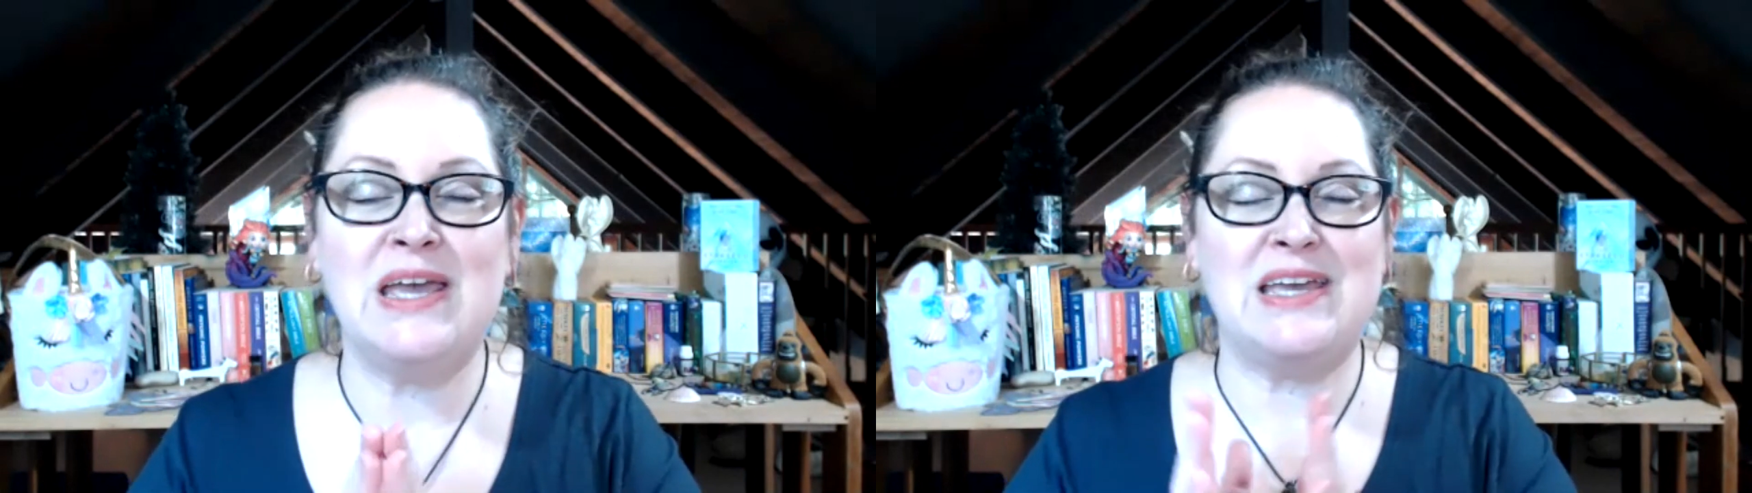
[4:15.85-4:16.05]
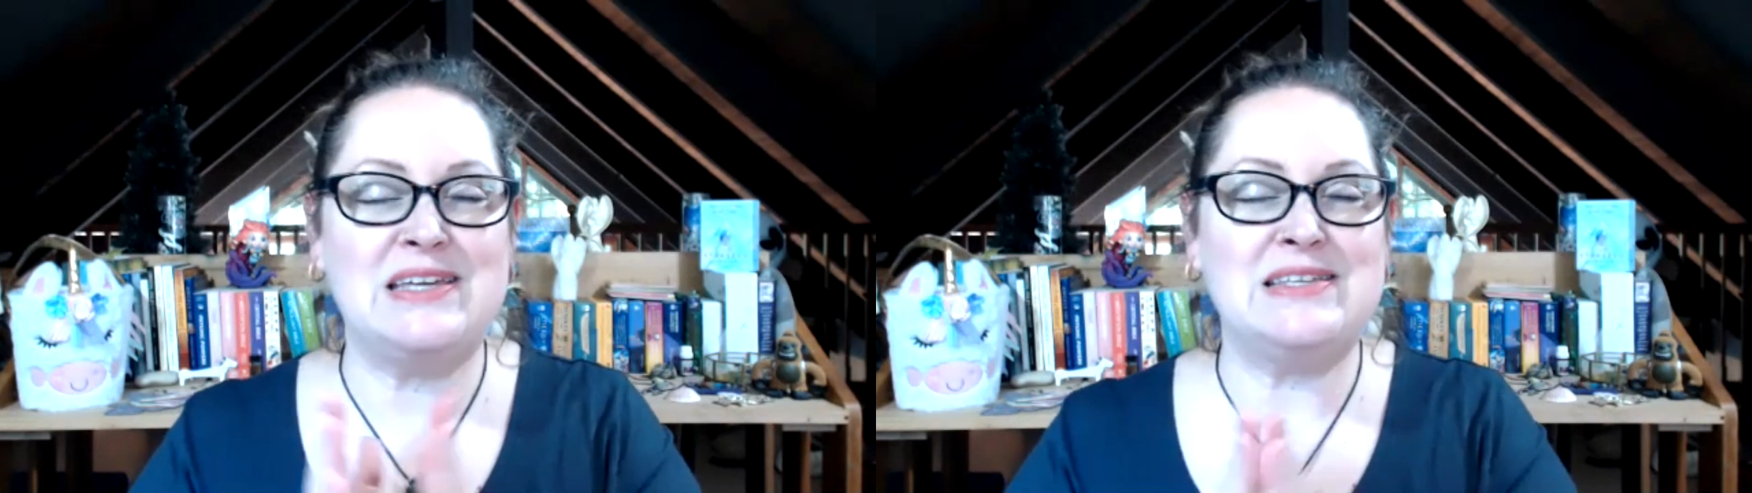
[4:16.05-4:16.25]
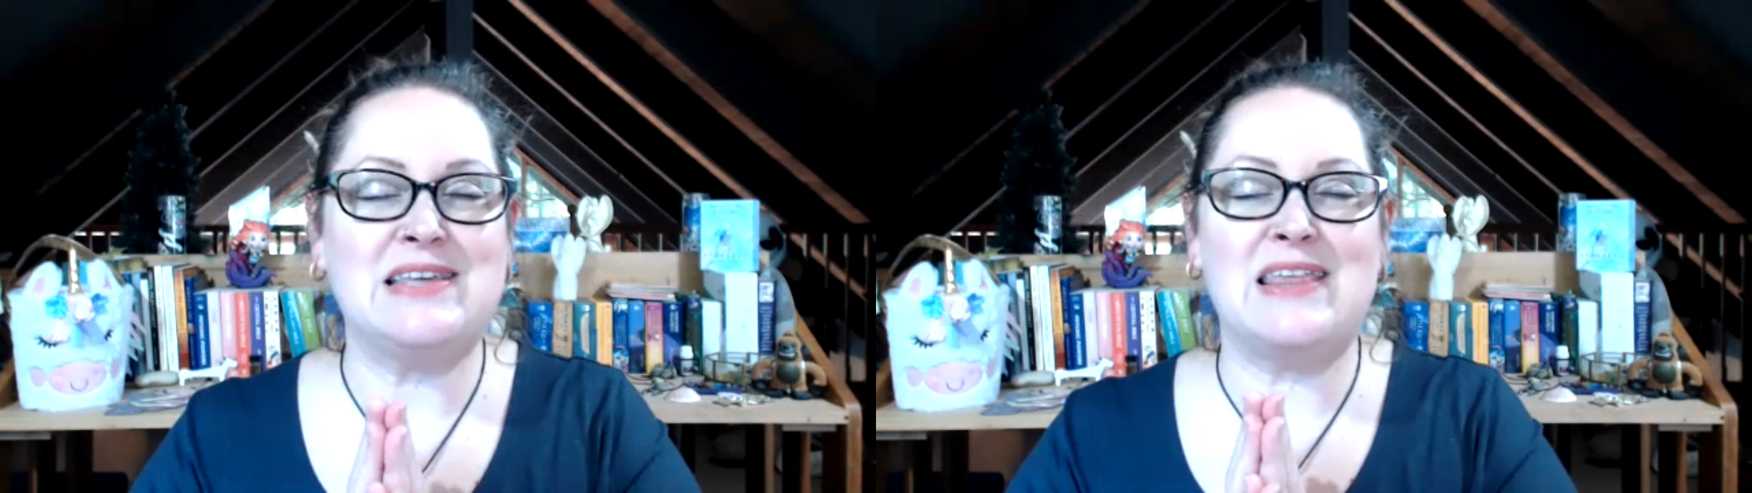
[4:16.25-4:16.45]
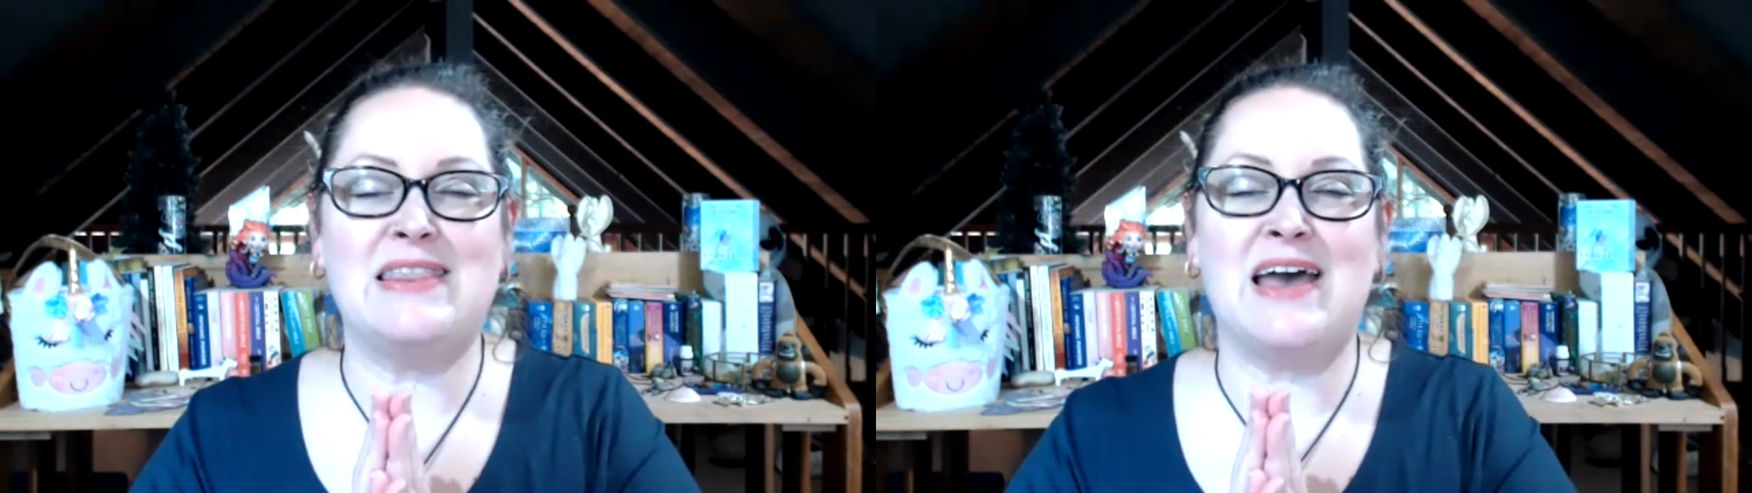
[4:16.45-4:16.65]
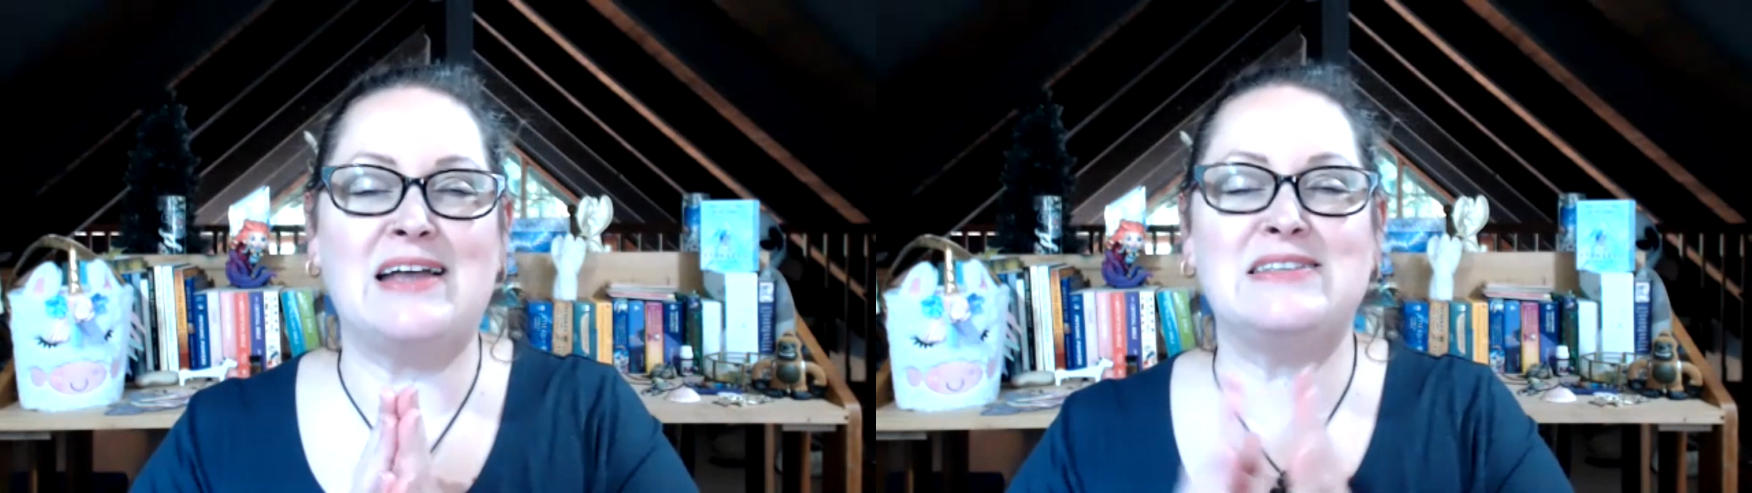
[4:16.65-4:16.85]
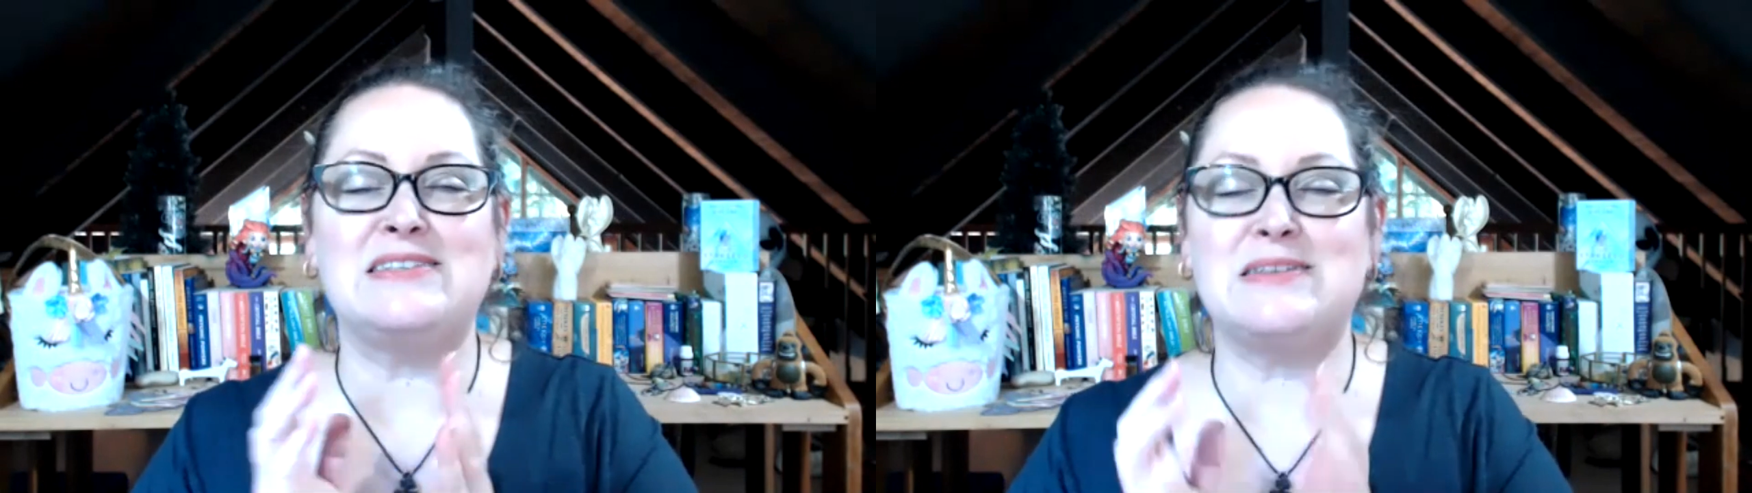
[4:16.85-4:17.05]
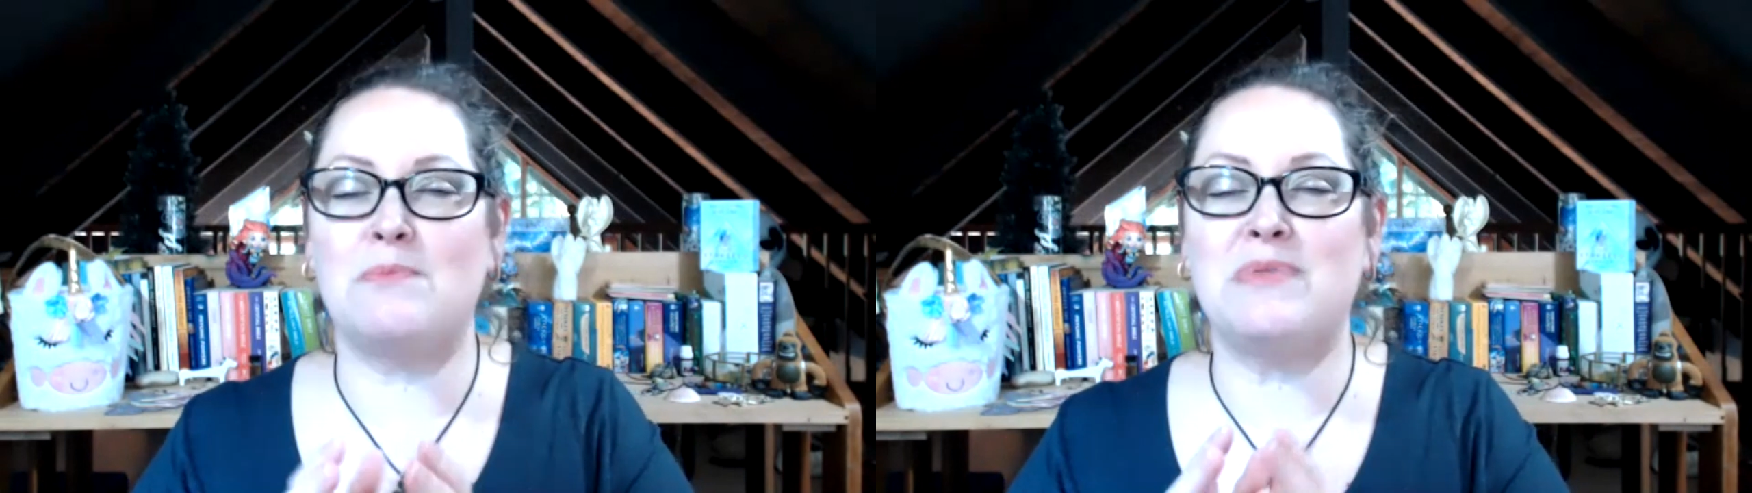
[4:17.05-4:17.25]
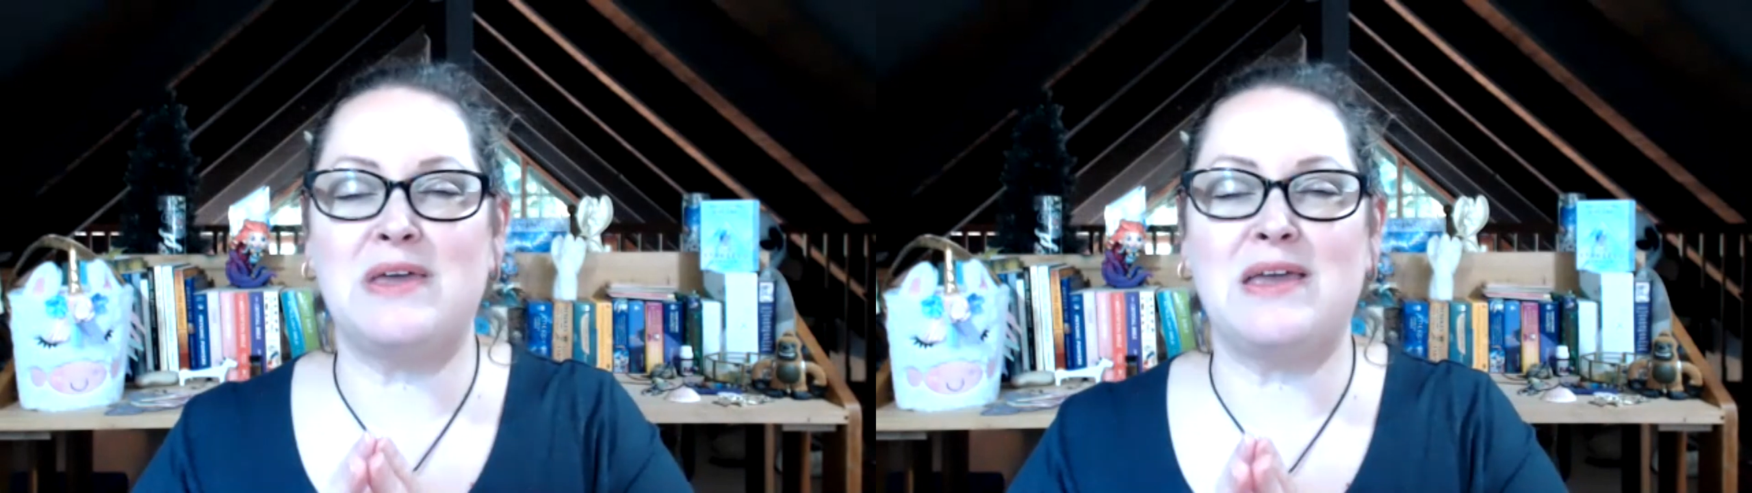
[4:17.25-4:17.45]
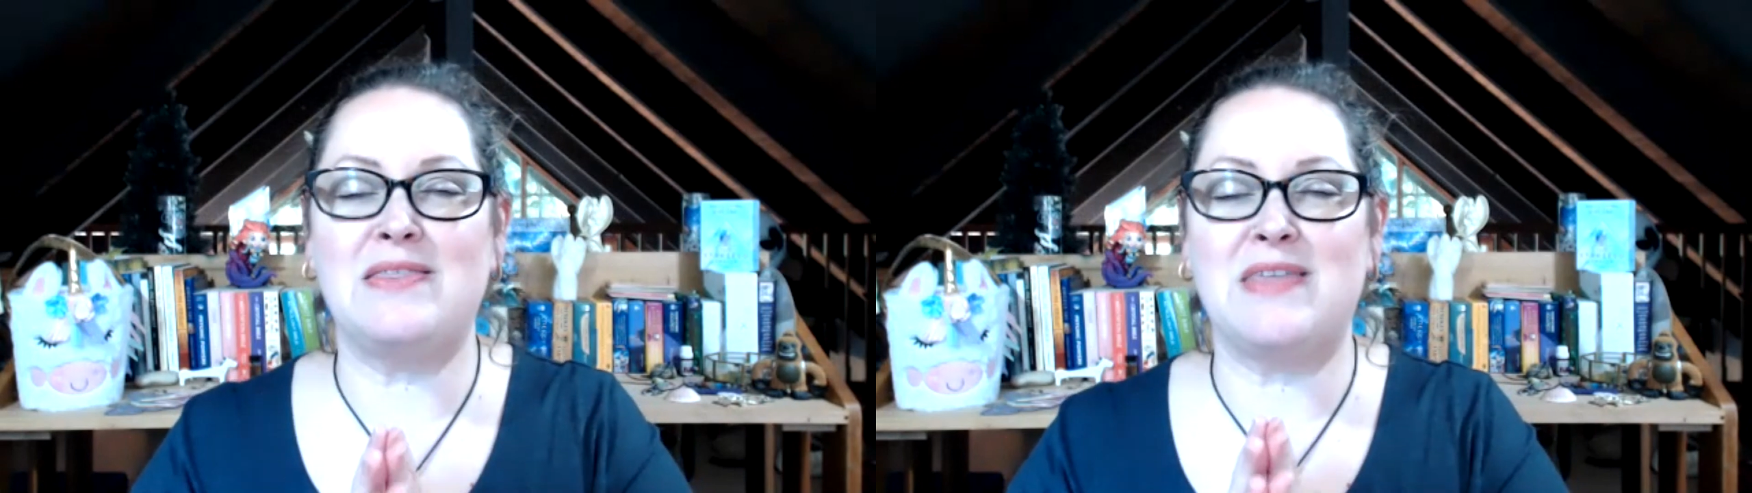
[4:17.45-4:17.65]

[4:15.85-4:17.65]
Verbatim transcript: Is that something